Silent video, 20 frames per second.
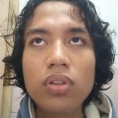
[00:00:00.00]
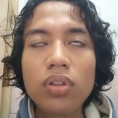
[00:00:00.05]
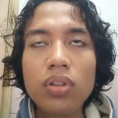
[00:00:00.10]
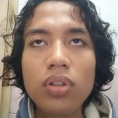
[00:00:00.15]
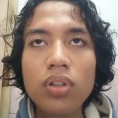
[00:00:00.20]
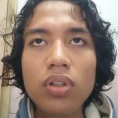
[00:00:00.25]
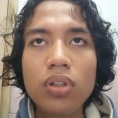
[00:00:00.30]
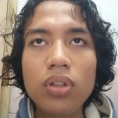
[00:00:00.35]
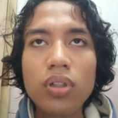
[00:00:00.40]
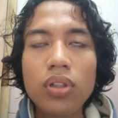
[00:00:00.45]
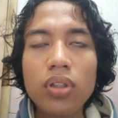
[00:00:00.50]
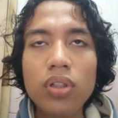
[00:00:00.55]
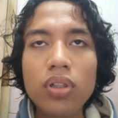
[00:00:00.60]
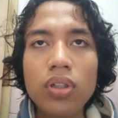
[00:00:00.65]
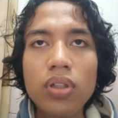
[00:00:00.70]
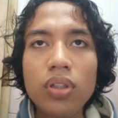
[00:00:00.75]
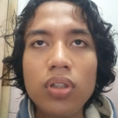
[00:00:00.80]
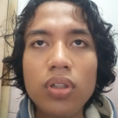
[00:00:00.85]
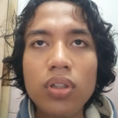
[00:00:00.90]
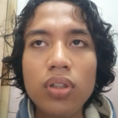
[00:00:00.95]

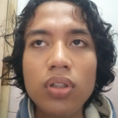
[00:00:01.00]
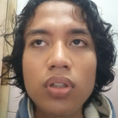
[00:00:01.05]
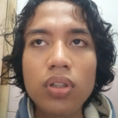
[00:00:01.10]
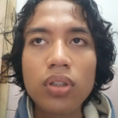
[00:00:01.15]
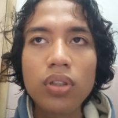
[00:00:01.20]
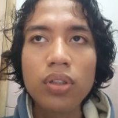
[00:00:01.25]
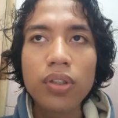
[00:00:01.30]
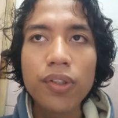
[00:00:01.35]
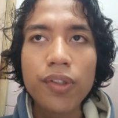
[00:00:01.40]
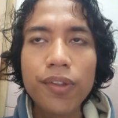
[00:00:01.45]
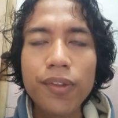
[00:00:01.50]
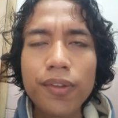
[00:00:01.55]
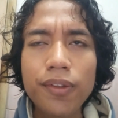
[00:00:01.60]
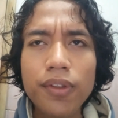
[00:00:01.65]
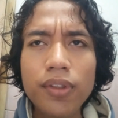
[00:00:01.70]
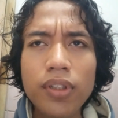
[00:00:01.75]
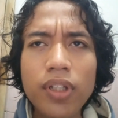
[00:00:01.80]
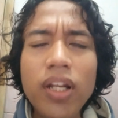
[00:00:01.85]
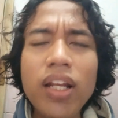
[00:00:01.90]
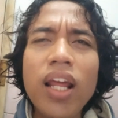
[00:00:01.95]

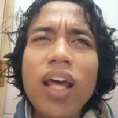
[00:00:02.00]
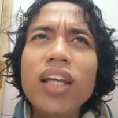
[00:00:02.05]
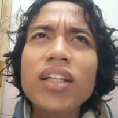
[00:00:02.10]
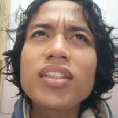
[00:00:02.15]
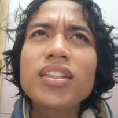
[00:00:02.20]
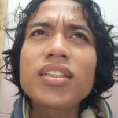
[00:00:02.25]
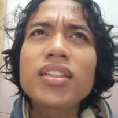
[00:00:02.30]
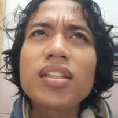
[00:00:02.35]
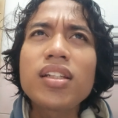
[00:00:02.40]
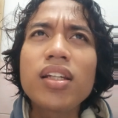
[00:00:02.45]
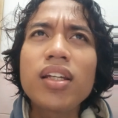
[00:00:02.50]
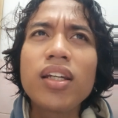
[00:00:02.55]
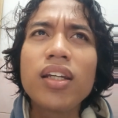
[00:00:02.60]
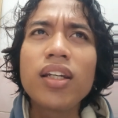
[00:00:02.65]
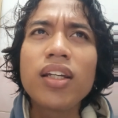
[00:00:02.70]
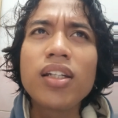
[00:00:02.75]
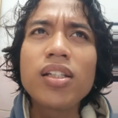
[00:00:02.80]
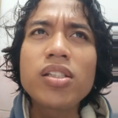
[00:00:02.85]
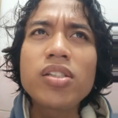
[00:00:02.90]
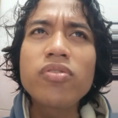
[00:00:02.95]
the next
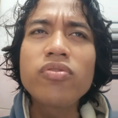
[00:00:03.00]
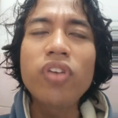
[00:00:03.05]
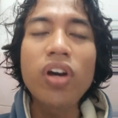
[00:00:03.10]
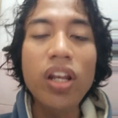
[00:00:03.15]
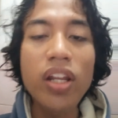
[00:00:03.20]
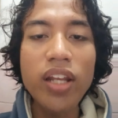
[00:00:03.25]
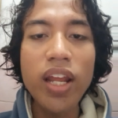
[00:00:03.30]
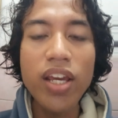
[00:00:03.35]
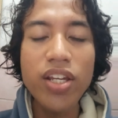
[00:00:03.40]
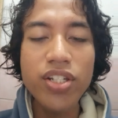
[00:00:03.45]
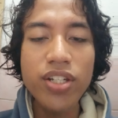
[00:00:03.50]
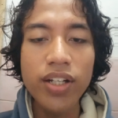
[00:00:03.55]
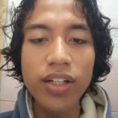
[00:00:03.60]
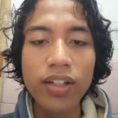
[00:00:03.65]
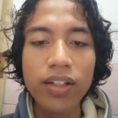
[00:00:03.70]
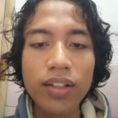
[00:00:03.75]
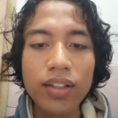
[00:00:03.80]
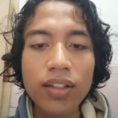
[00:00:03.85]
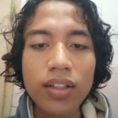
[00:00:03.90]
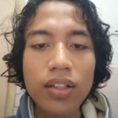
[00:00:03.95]
is validation.
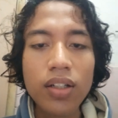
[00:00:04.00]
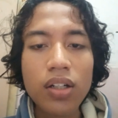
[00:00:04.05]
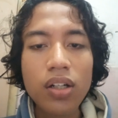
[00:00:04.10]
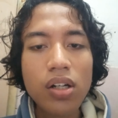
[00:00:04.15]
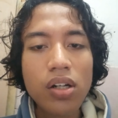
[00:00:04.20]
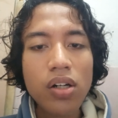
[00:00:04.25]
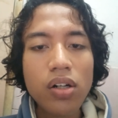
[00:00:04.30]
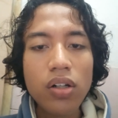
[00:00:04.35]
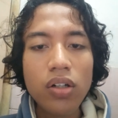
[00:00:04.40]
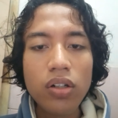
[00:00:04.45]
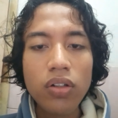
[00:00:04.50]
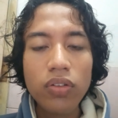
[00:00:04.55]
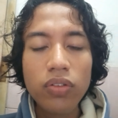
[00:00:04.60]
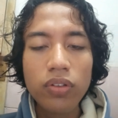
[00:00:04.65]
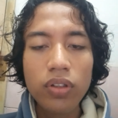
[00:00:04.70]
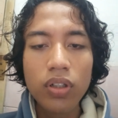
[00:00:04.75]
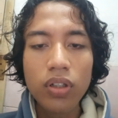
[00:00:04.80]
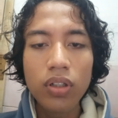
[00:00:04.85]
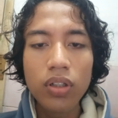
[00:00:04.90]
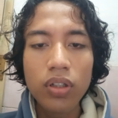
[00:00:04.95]

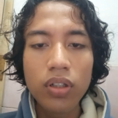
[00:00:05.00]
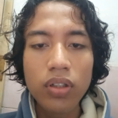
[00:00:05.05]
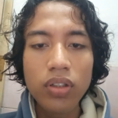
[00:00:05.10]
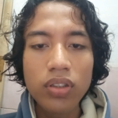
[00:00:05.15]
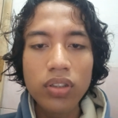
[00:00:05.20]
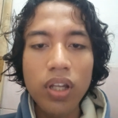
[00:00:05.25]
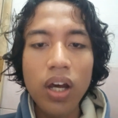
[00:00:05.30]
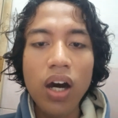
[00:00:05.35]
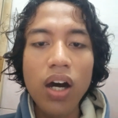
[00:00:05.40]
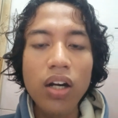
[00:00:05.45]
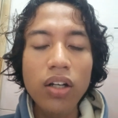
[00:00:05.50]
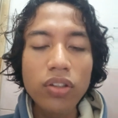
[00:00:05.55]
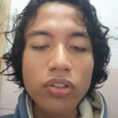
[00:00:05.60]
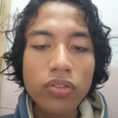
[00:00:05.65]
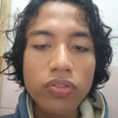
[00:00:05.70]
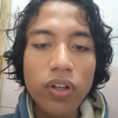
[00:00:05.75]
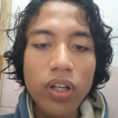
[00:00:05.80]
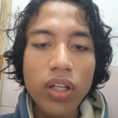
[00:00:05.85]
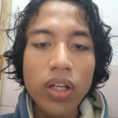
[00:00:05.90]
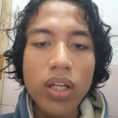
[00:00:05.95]
There are two
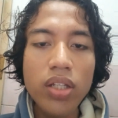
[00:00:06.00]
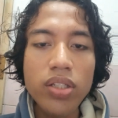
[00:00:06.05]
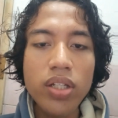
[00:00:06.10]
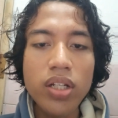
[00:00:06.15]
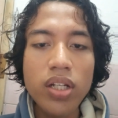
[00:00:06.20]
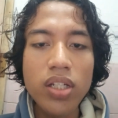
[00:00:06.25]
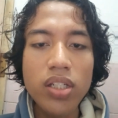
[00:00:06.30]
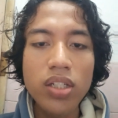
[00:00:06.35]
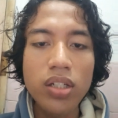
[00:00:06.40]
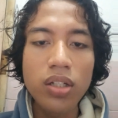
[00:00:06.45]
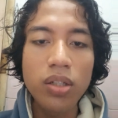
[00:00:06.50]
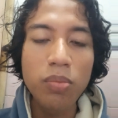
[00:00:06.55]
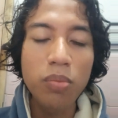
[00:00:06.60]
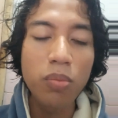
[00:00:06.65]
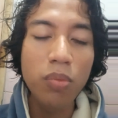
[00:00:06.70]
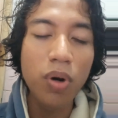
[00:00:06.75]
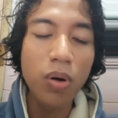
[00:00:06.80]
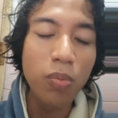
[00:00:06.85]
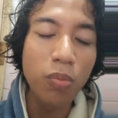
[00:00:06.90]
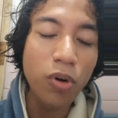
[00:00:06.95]
validation: is a
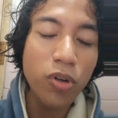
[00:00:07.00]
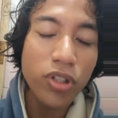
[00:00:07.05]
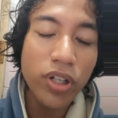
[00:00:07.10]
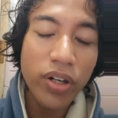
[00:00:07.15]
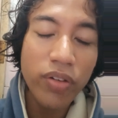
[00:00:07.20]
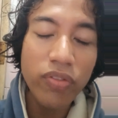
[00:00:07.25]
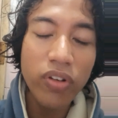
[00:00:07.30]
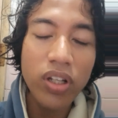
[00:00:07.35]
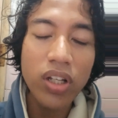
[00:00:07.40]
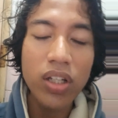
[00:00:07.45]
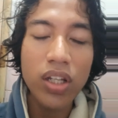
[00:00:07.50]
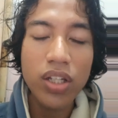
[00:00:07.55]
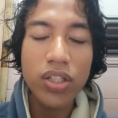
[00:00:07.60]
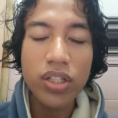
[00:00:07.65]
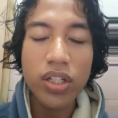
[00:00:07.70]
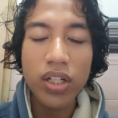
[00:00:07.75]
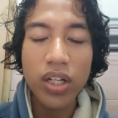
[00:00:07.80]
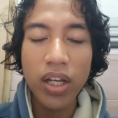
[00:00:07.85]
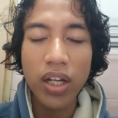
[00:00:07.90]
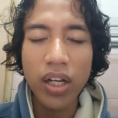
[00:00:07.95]
modern
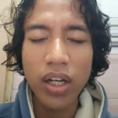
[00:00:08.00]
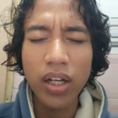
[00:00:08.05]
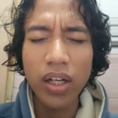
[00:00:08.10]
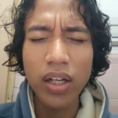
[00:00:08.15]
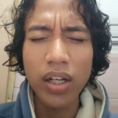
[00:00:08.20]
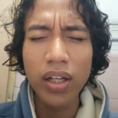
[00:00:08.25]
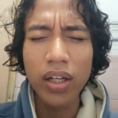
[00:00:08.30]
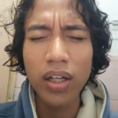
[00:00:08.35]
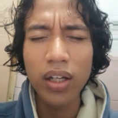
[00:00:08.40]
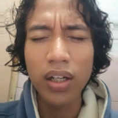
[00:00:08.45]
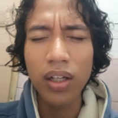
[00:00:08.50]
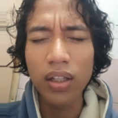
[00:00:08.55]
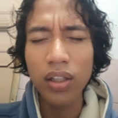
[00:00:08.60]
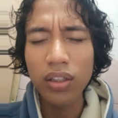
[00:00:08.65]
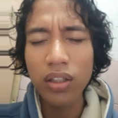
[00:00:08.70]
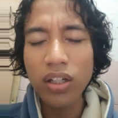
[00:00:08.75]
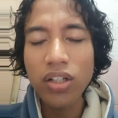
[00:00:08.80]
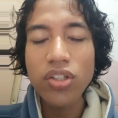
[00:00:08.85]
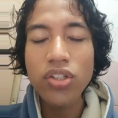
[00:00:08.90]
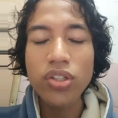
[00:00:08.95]
validation and
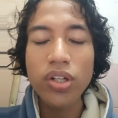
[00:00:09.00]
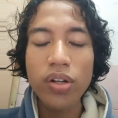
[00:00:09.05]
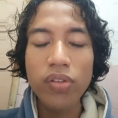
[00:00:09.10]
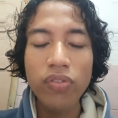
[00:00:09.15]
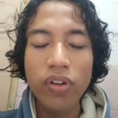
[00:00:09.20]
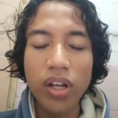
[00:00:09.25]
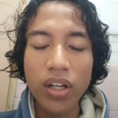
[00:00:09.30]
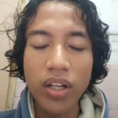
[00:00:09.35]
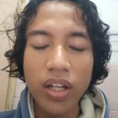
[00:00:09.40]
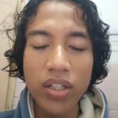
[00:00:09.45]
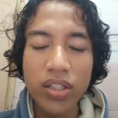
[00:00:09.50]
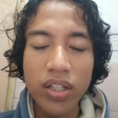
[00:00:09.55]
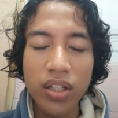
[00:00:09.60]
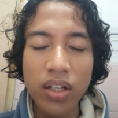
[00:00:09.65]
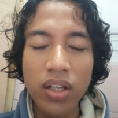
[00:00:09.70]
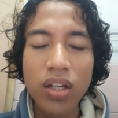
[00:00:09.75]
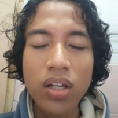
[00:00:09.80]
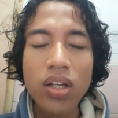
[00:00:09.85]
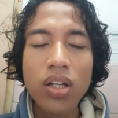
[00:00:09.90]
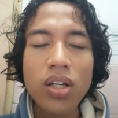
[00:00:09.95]
traditional validation.
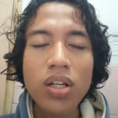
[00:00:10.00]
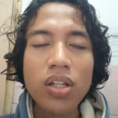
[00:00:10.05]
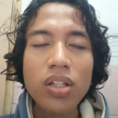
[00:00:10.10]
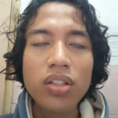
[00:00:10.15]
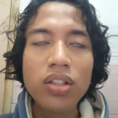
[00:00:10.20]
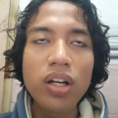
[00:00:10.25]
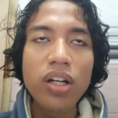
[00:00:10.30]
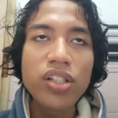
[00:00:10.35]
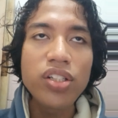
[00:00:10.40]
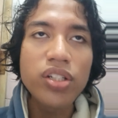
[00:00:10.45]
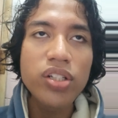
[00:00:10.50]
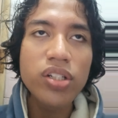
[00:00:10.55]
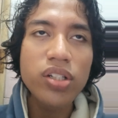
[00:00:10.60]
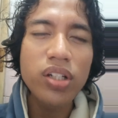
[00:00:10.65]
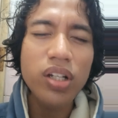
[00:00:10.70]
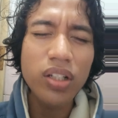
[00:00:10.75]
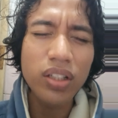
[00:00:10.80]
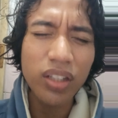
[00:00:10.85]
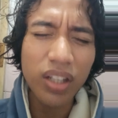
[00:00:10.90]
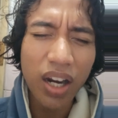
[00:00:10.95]

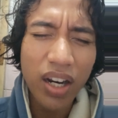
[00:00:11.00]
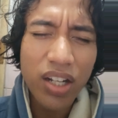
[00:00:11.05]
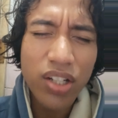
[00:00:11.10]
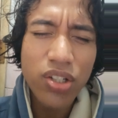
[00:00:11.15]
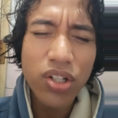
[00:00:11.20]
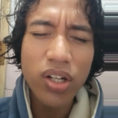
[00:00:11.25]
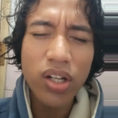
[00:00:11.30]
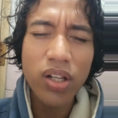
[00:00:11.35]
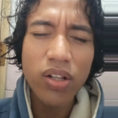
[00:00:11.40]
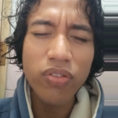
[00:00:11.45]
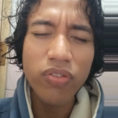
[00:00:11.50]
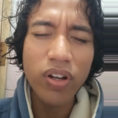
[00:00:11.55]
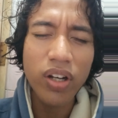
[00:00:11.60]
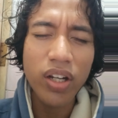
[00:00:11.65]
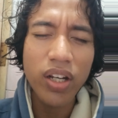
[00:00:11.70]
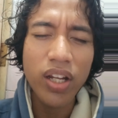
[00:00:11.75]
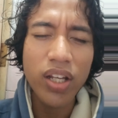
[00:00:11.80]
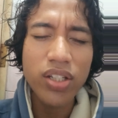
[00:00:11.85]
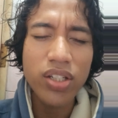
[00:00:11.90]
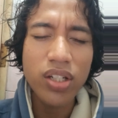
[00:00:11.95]
Traditional
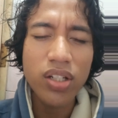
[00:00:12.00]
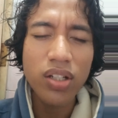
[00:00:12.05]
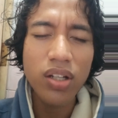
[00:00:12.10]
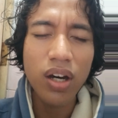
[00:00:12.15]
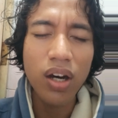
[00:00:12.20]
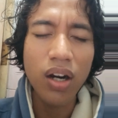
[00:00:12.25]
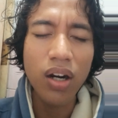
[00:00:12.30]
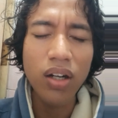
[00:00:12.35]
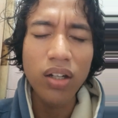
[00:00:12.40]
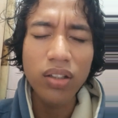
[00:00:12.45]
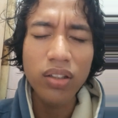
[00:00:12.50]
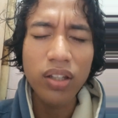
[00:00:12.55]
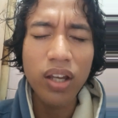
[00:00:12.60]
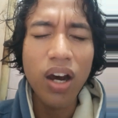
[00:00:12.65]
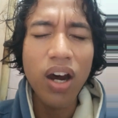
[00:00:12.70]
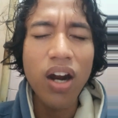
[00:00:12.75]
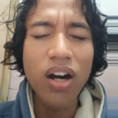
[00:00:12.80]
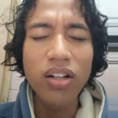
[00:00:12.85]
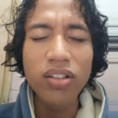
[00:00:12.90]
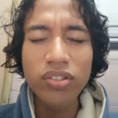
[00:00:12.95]
validation are there
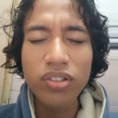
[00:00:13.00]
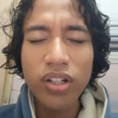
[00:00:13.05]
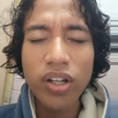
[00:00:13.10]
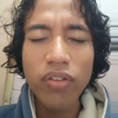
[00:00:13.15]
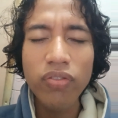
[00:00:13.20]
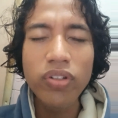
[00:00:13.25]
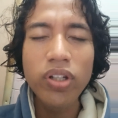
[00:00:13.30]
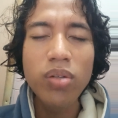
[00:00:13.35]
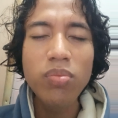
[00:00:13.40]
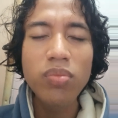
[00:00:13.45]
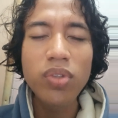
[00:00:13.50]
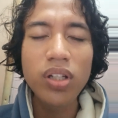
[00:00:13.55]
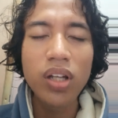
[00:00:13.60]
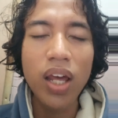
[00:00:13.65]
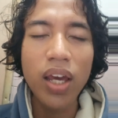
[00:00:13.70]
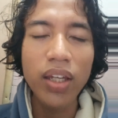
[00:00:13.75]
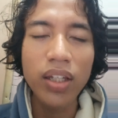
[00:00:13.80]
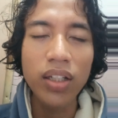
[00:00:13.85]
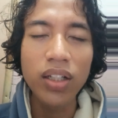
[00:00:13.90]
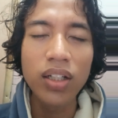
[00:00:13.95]
are three of them,
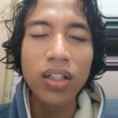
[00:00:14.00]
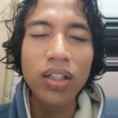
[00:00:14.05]
like